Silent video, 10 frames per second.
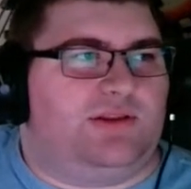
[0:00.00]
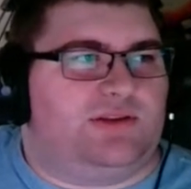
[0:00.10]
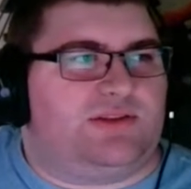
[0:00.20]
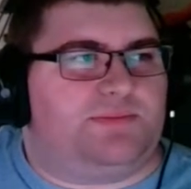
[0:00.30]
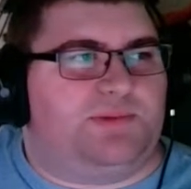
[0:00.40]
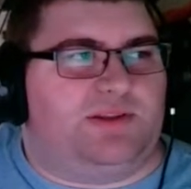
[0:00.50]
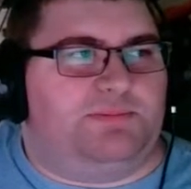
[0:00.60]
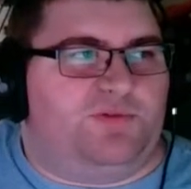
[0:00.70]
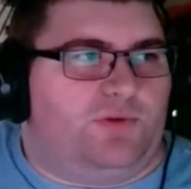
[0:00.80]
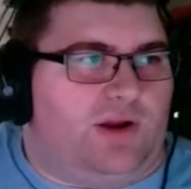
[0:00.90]
But
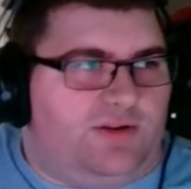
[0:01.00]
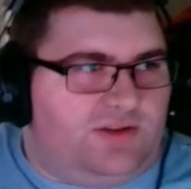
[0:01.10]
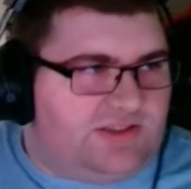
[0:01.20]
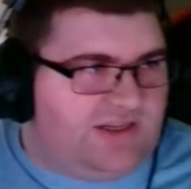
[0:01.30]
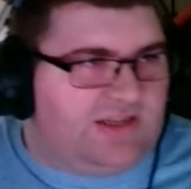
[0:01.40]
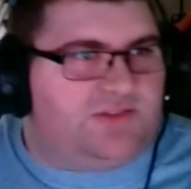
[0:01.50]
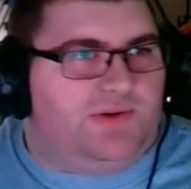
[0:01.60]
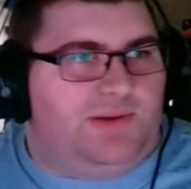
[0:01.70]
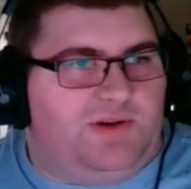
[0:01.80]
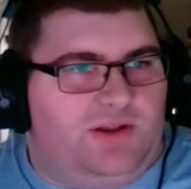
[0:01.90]
before I do this next
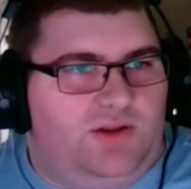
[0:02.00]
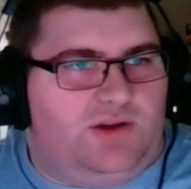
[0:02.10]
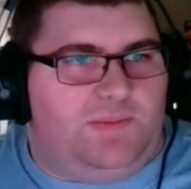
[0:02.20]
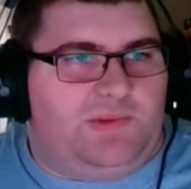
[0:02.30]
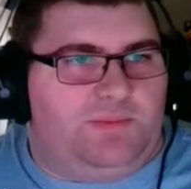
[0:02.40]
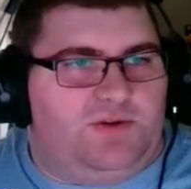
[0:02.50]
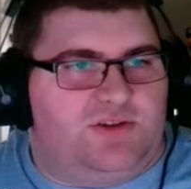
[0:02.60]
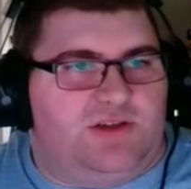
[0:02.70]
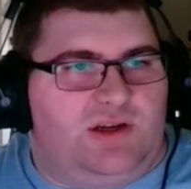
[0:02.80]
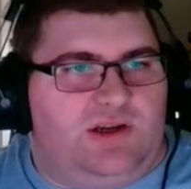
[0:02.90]
one, I'm gonna look up the
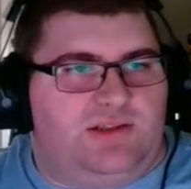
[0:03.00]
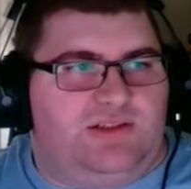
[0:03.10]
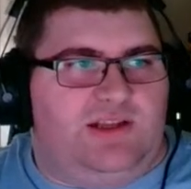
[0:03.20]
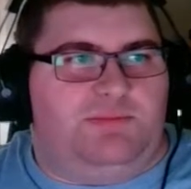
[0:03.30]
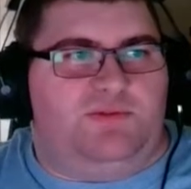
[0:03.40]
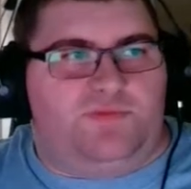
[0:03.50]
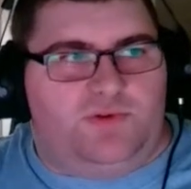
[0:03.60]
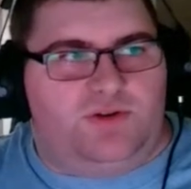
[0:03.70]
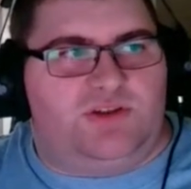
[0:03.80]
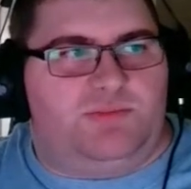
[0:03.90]
person on the table
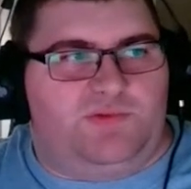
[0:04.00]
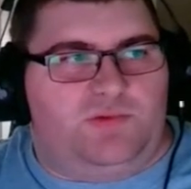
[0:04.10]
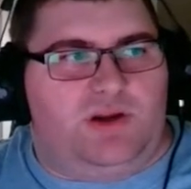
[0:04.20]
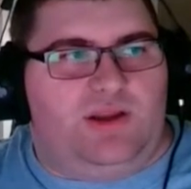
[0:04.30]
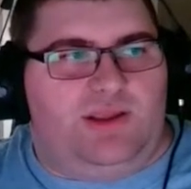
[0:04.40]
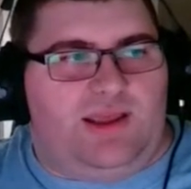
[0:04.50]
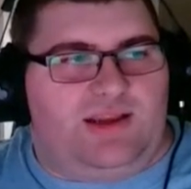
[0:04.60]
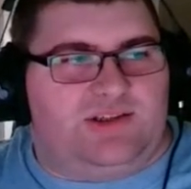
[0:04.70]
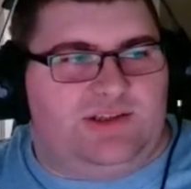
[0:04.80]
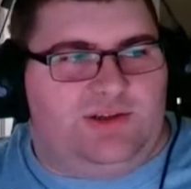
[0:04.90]
first before I
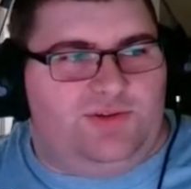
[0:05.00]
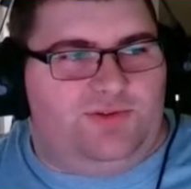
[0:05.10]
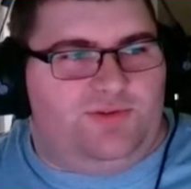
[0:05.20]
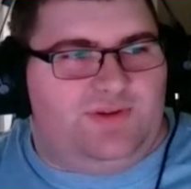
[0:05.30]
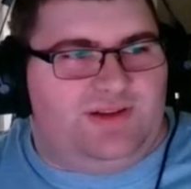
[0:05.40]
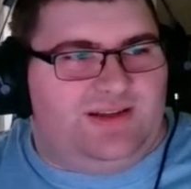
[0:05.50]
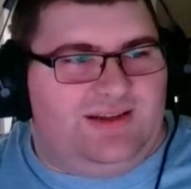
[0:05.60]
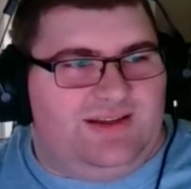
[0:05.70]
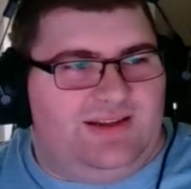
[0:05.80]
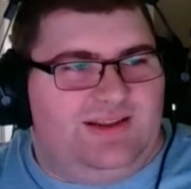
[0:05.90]
actually go through
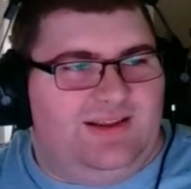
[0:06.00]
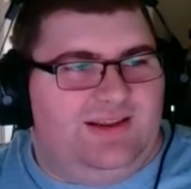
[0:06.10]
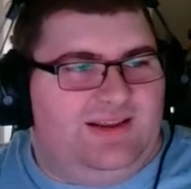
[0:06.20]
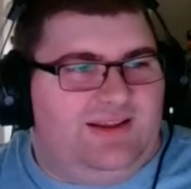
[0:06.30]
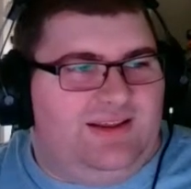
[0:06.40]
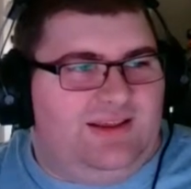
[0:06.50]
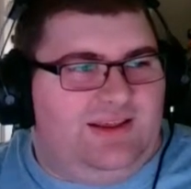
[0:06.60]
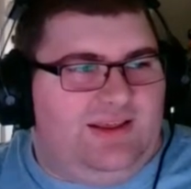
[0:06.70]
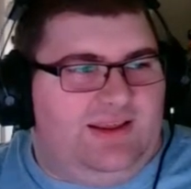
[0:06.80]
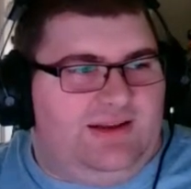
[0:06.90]
and
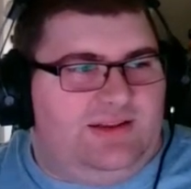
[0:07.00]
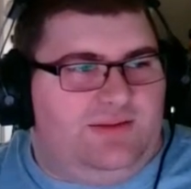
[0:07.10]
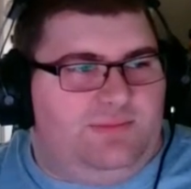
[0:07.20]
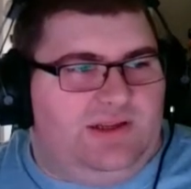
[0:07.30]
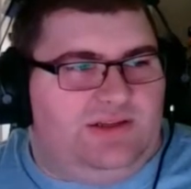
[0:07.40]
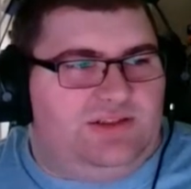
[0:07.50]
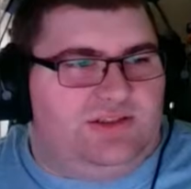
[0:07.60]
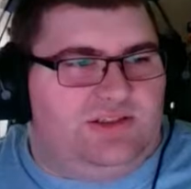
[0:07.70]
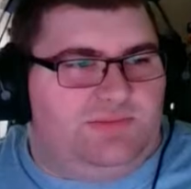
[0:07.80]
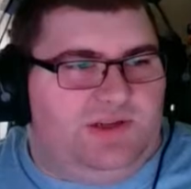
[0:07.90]
hit the button
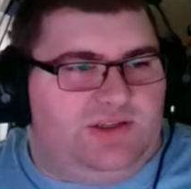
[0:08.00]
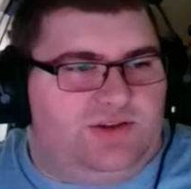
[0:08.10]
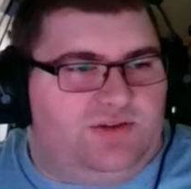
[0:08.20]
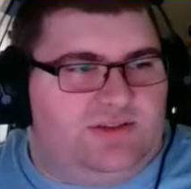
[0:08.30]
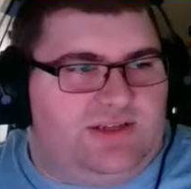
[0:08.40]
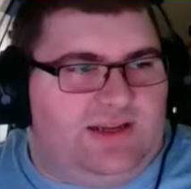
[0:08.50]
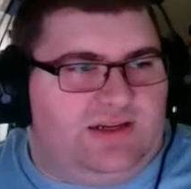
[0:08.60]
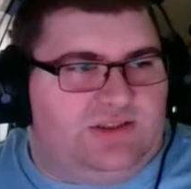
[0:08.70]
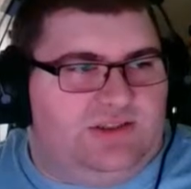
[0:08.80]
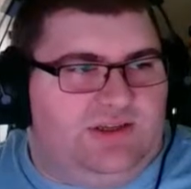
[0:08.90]
just to make sure it's
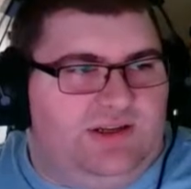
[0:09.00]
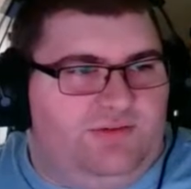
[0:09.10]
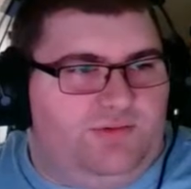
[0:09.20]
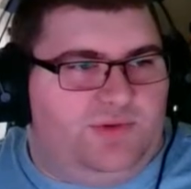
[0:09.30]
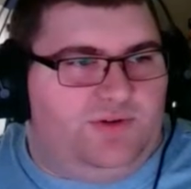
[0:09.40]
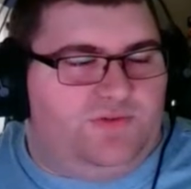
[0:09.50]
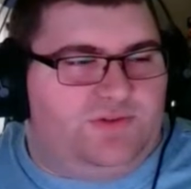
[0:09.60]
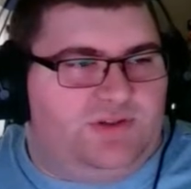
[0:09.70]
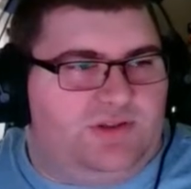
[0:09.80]
actually getting removed.